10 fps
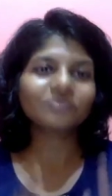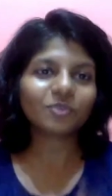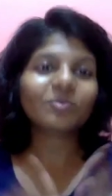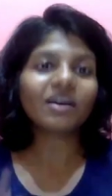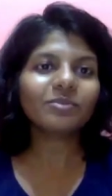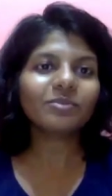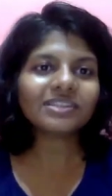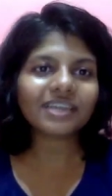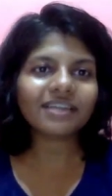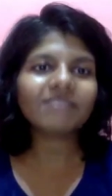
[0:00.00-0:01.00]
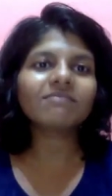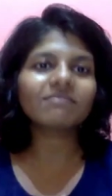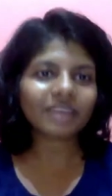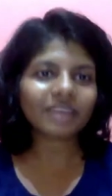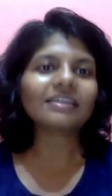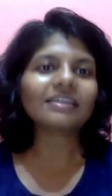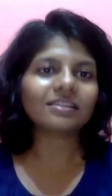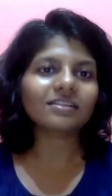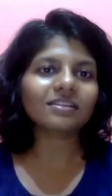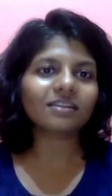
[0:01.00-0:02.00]
from the government's end, very
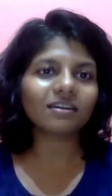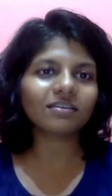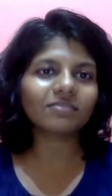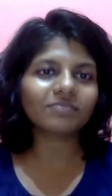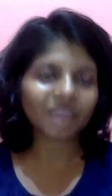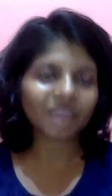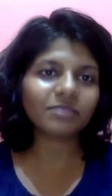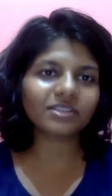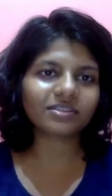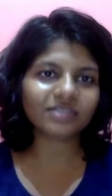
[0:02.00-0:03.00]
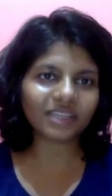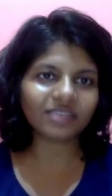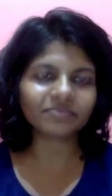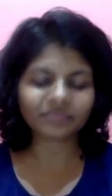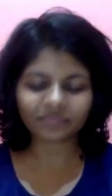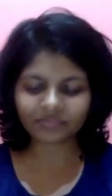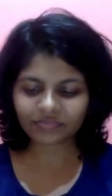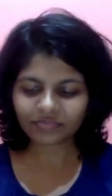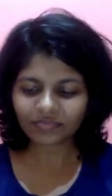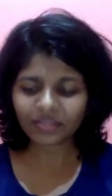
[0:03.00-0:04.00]
little uh, help is seen.
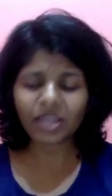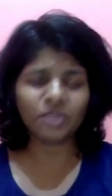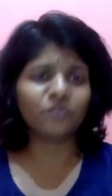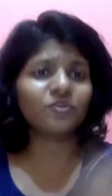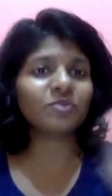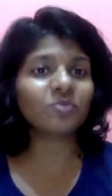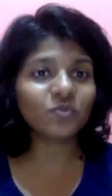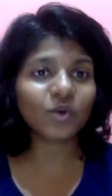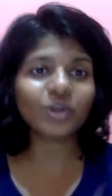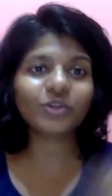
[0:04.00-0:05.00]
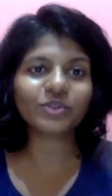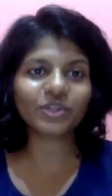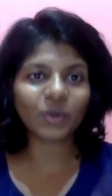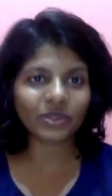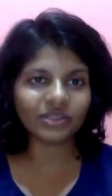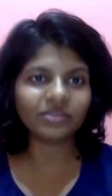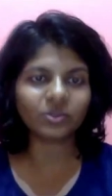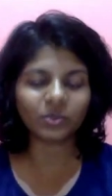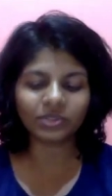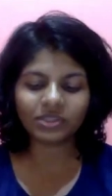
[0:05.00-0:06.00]
If we move on to the northern
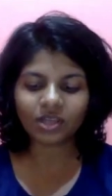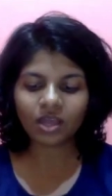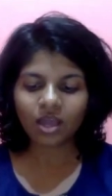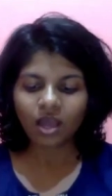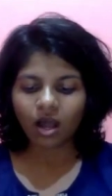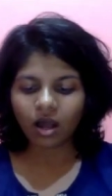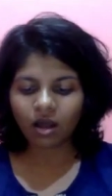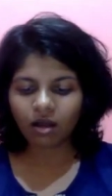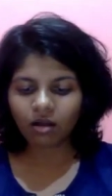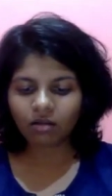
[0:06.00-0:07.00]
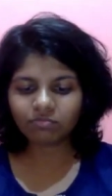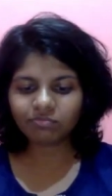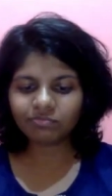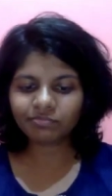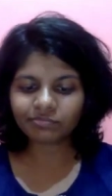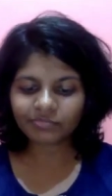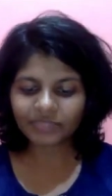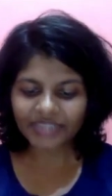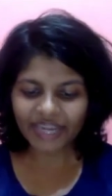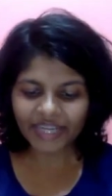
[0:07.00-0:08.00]
zones, uh,
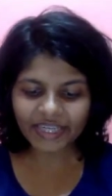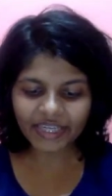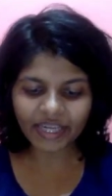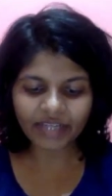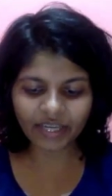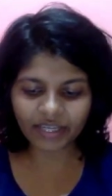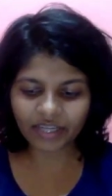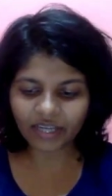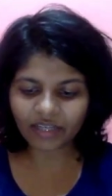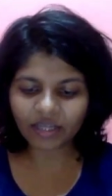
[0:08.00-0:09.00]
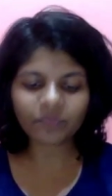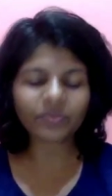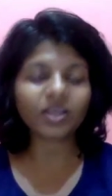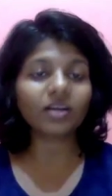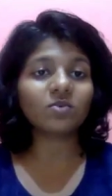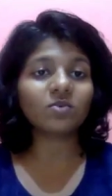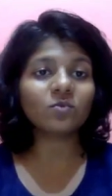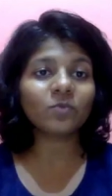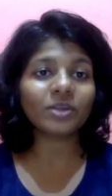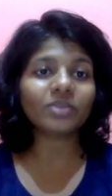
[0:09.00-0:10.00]
Delhi and Haryana, uh,
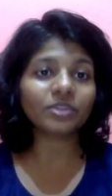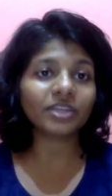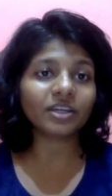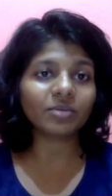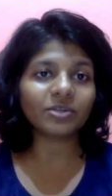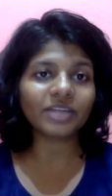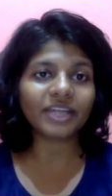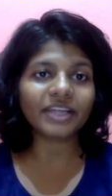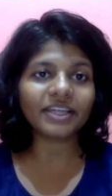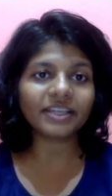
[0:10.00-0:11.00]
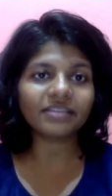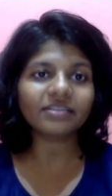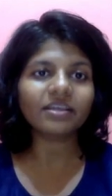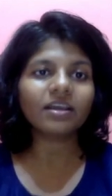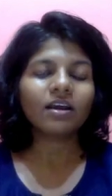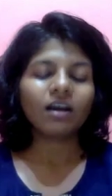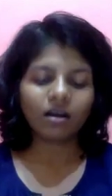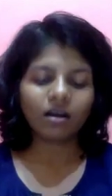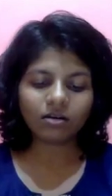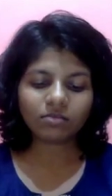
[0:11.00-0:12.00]
one good thing about Delhi is
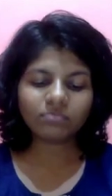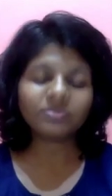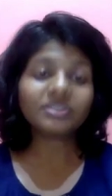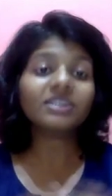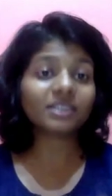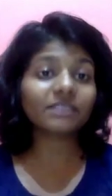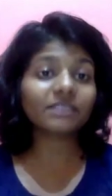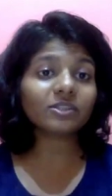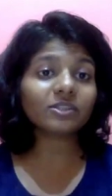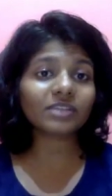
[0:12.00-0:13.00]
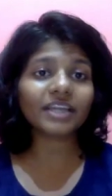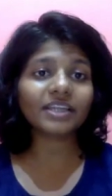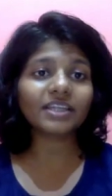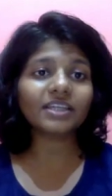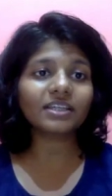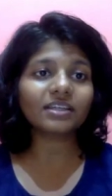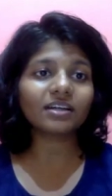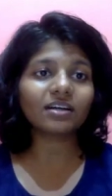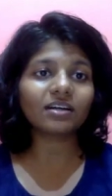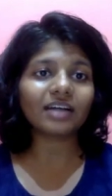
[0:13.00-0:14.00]
uh, the civil society
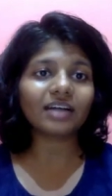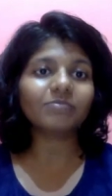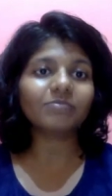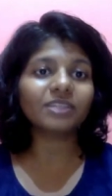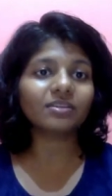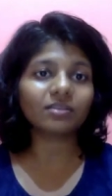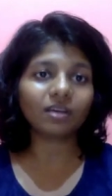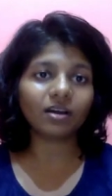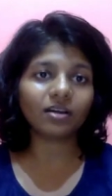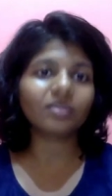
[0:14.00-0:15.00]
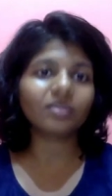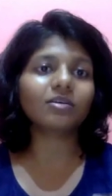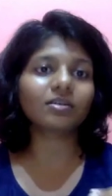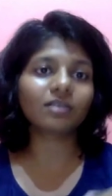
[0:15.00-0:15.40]
uh, has been uh, the